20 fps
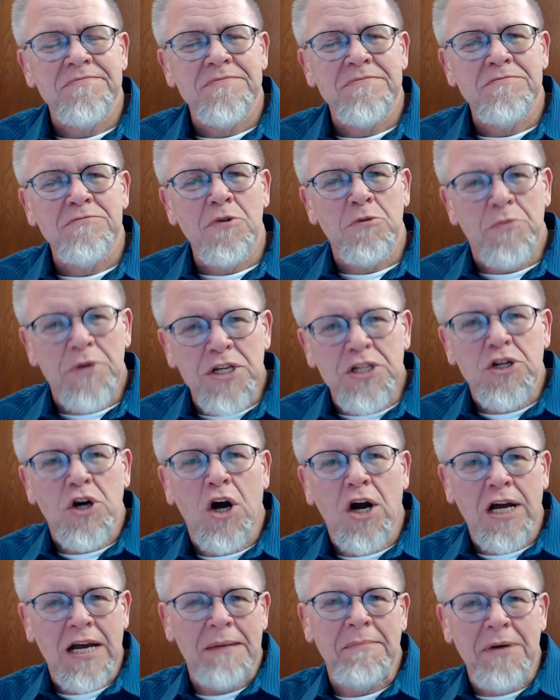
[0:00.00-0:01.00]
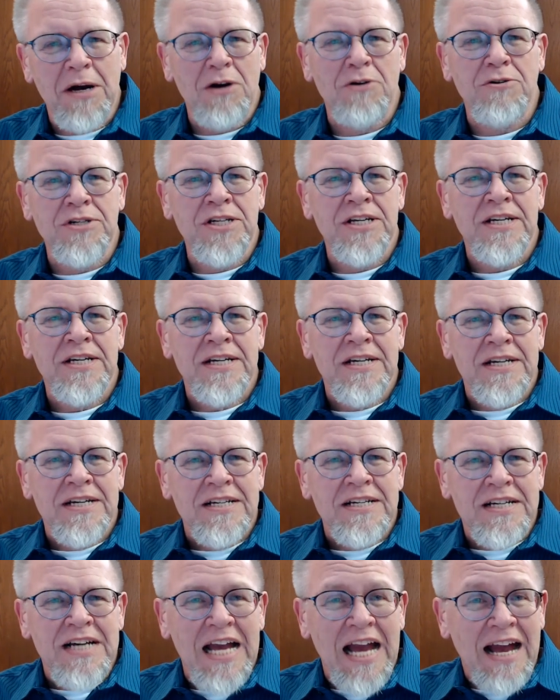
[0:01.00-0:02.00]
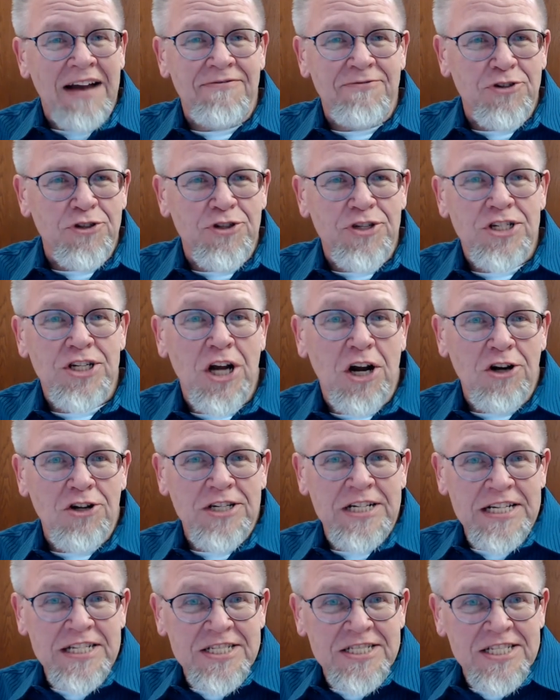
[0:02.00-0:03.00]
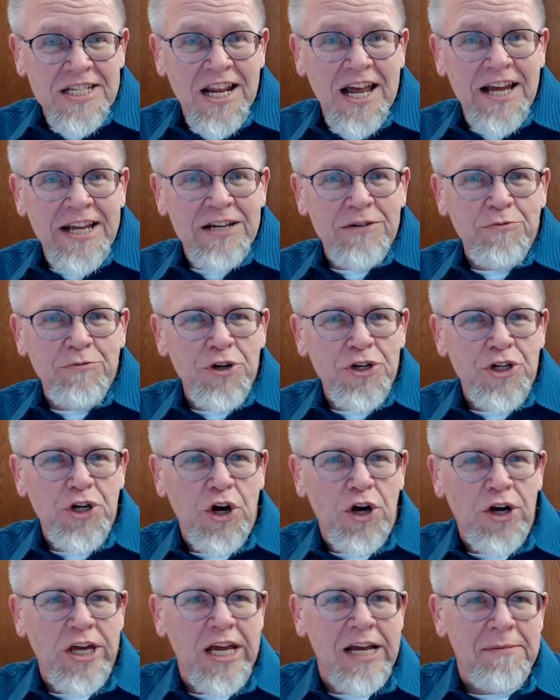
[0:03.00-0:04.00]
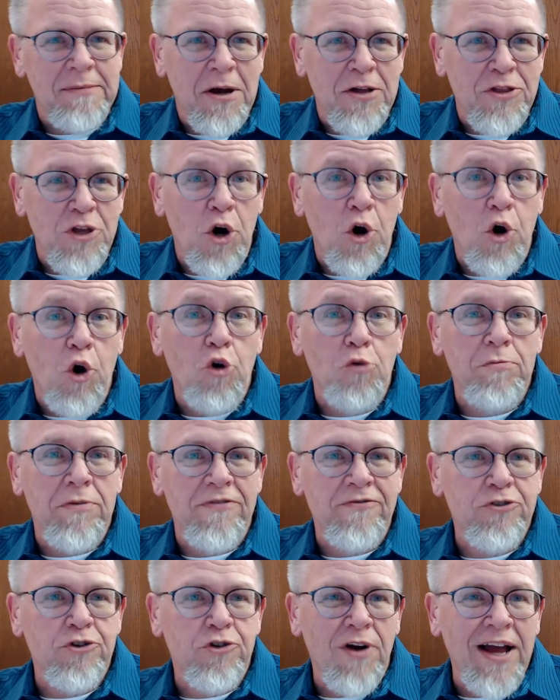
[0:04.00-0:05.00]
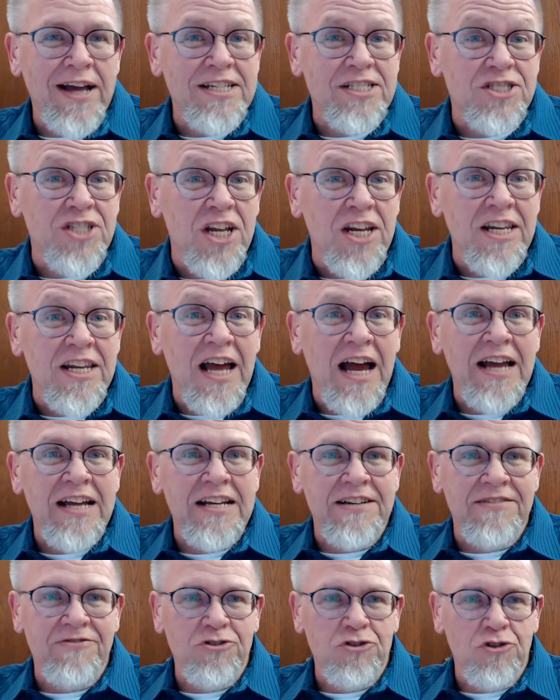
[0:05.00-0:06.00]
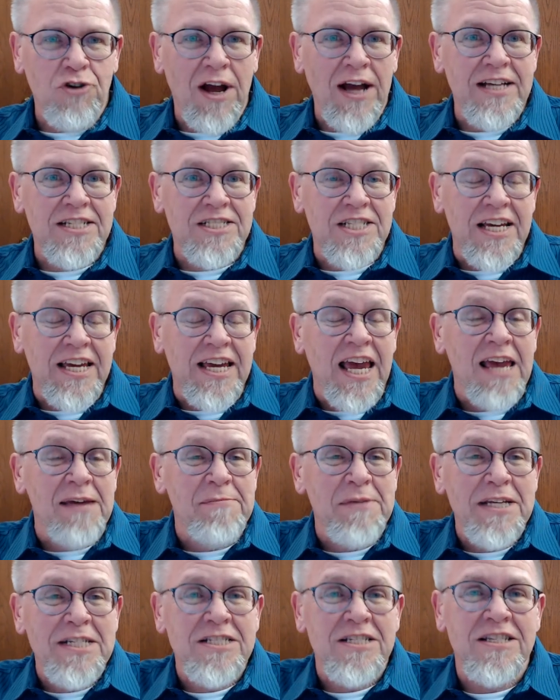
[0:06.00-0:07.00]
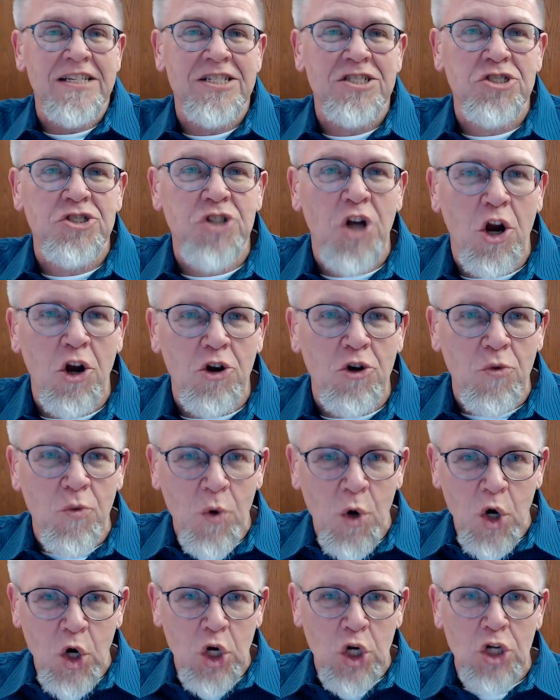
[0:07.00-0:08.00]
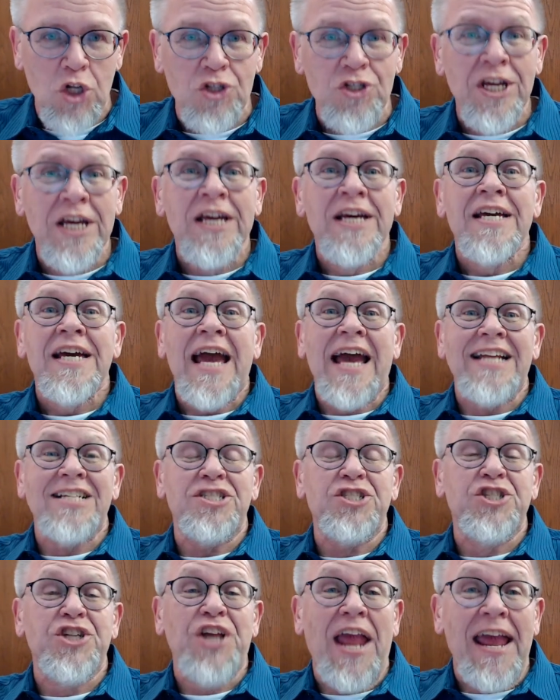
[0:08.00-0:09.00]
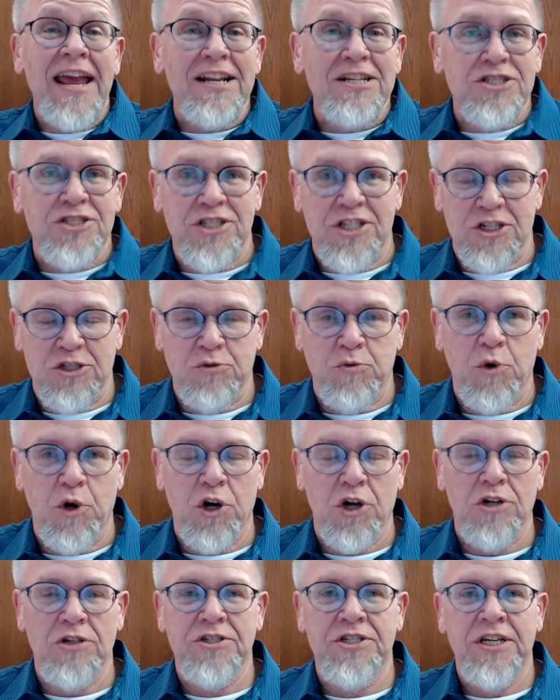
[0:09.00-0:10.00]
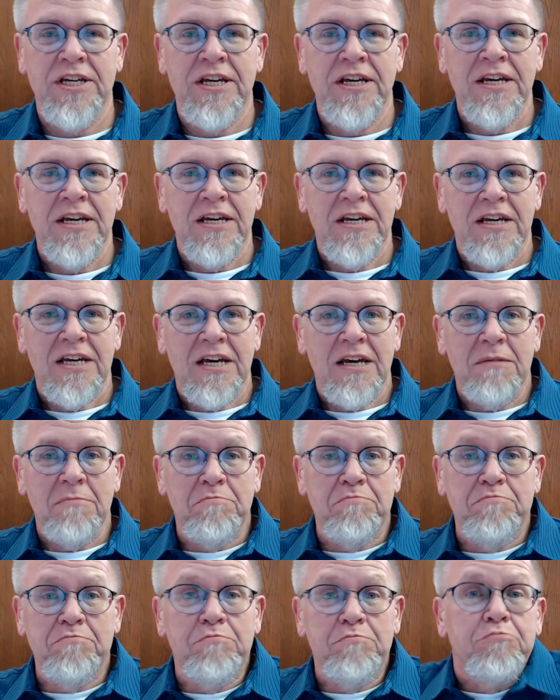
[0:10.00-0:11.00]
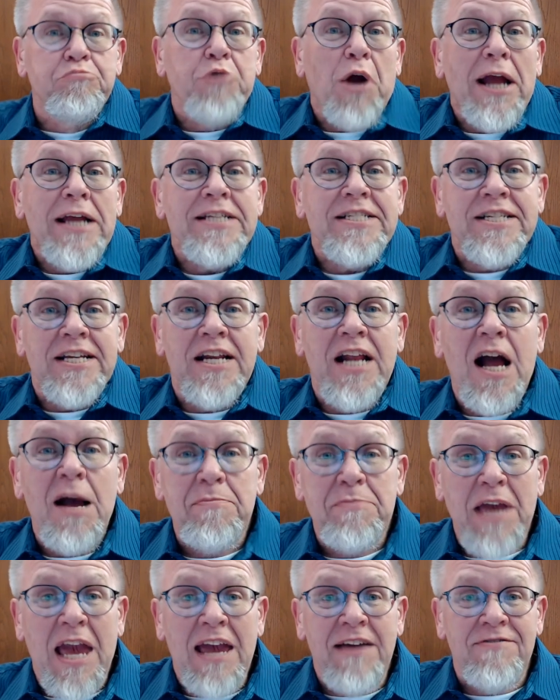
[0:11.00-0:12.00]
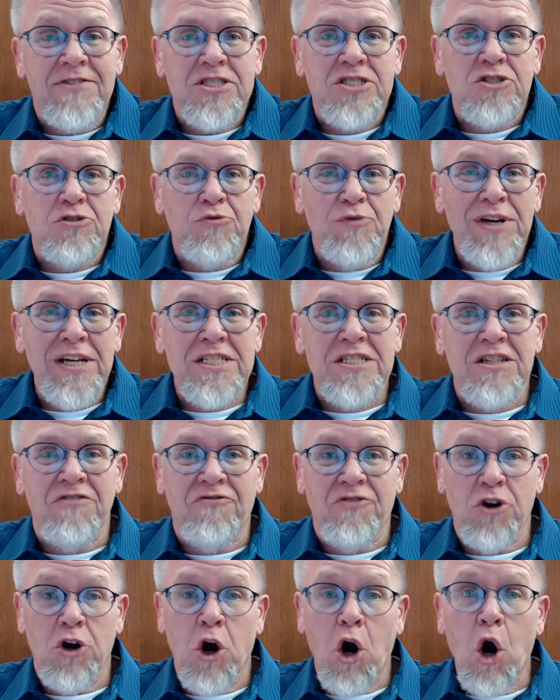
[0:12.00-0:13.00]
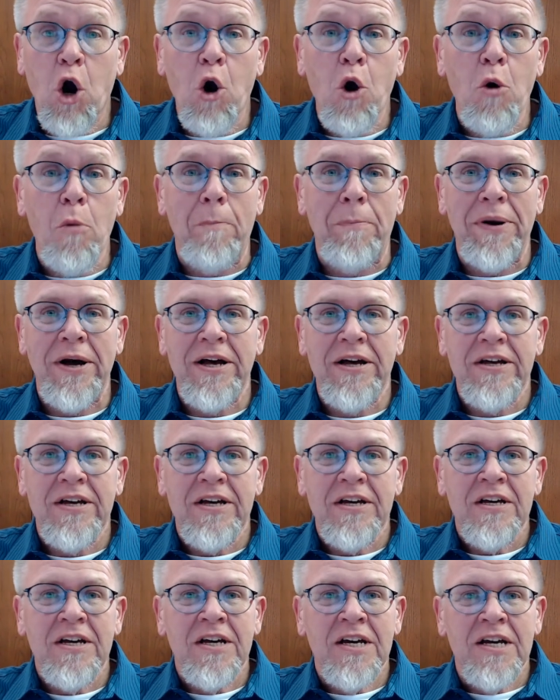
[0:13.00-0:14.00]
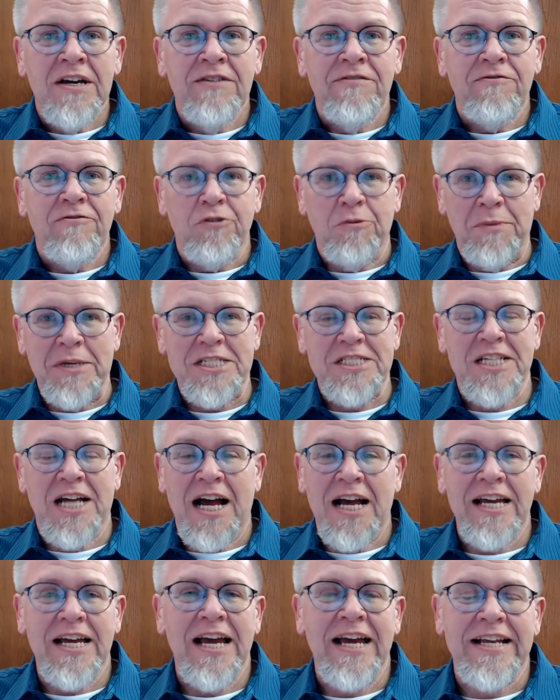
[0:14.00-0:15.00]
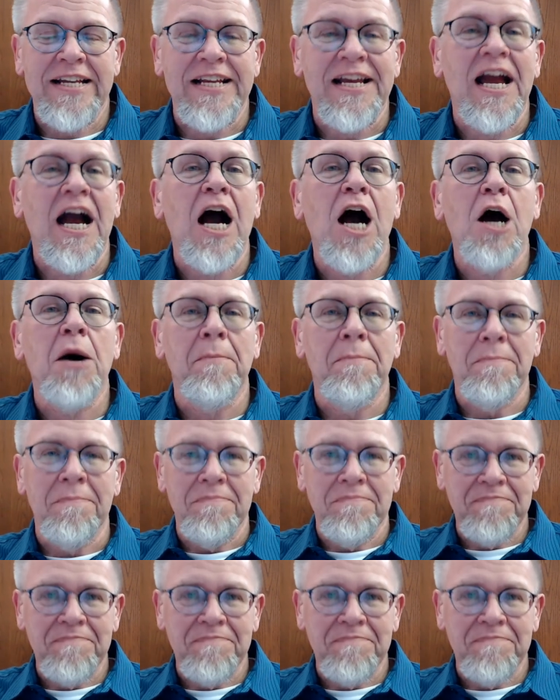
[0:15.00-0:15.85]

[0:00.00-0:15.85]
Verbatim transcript: When we talk about after the darkness, light, we're talking about the hope of Christ, the light of Christ that came into this dark world and changed this world, brightened it up, gave us a reason for hope, for Messiah had come.